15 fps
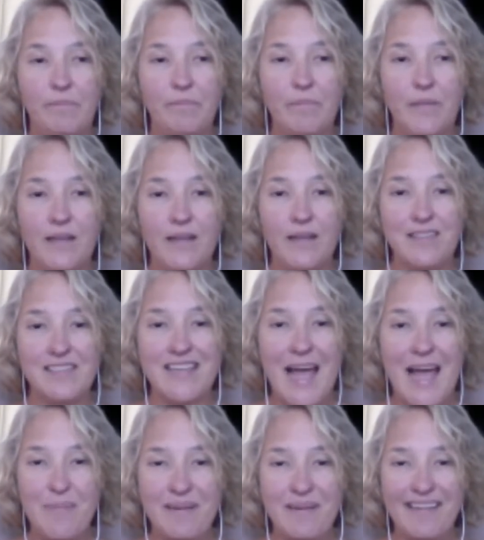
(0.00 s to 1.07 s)
Because it's
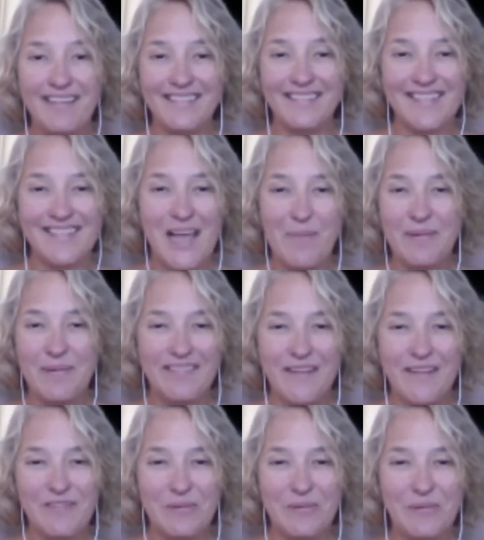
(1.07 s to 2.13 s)
happening. It's happening
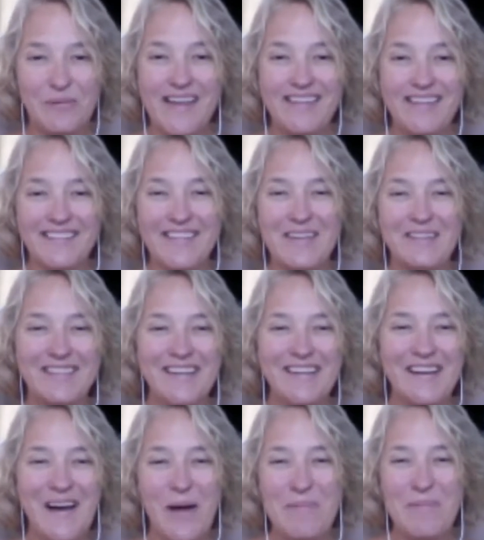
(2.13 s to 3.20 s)
left and right. So
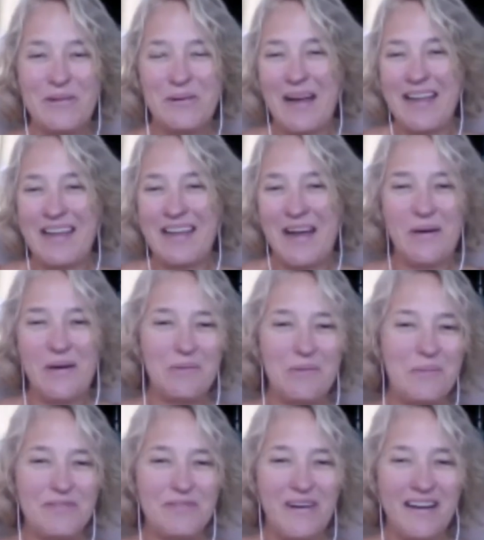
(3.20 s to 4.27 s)
I'll be quiet now.
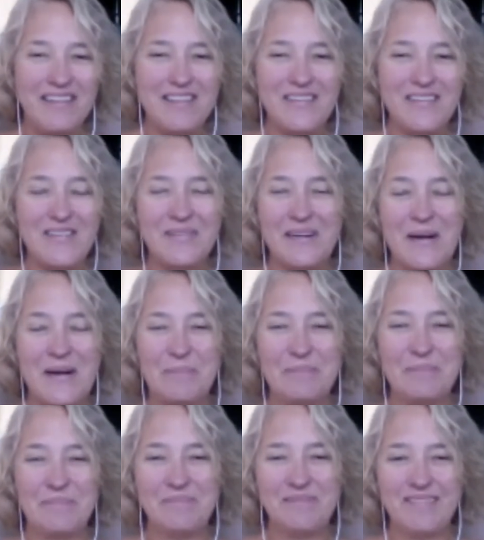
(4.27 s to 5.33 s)
We'll move on to
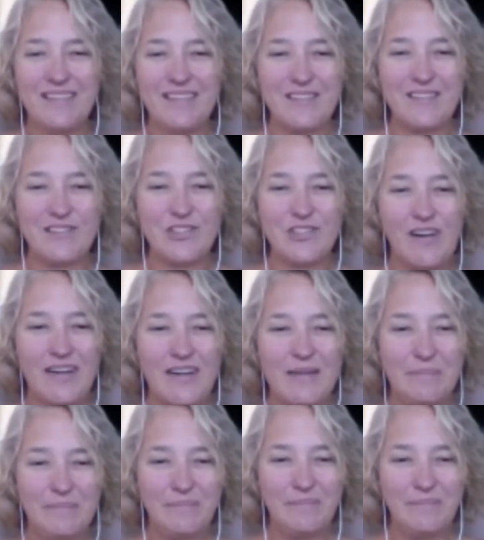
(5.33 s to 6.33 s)
Sherry.